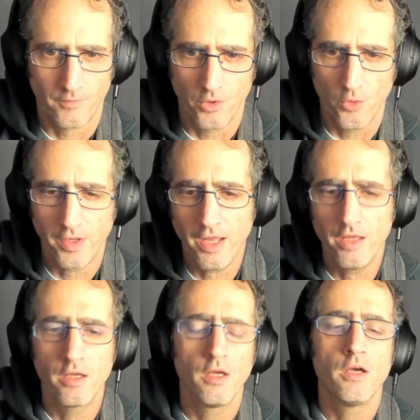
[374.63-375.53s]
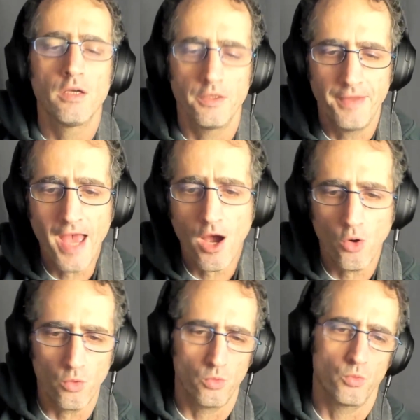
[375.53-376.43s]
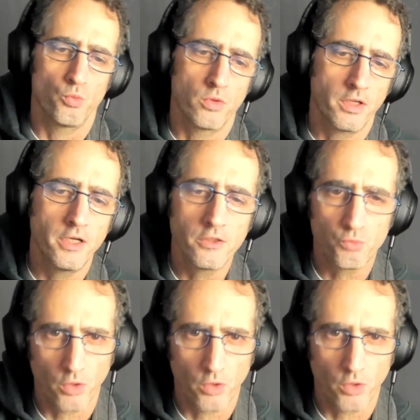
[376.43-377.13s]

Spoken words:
Okay? And now, here's